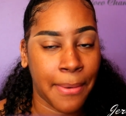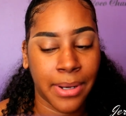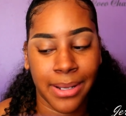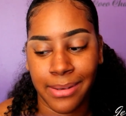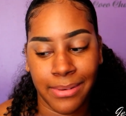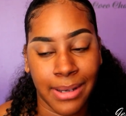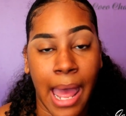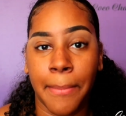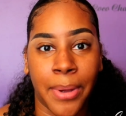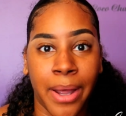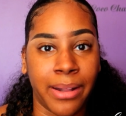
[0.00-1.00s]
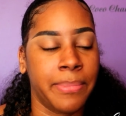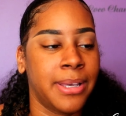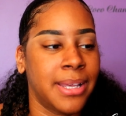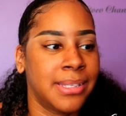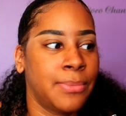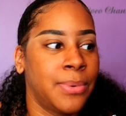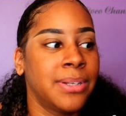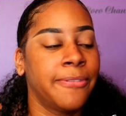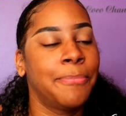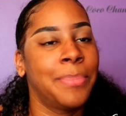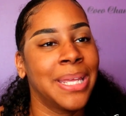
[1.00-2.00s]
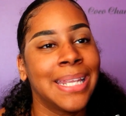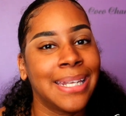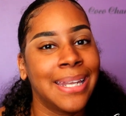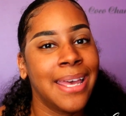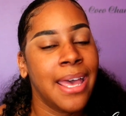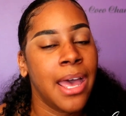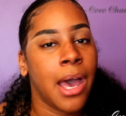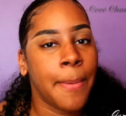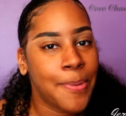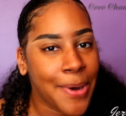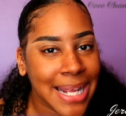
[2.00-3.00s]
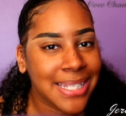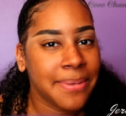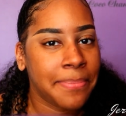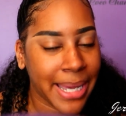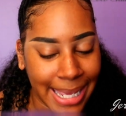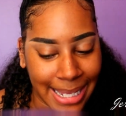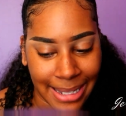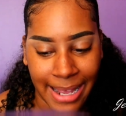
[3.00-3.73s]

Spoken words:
I would have not bought it, because it wouldn't have been a point to buy it.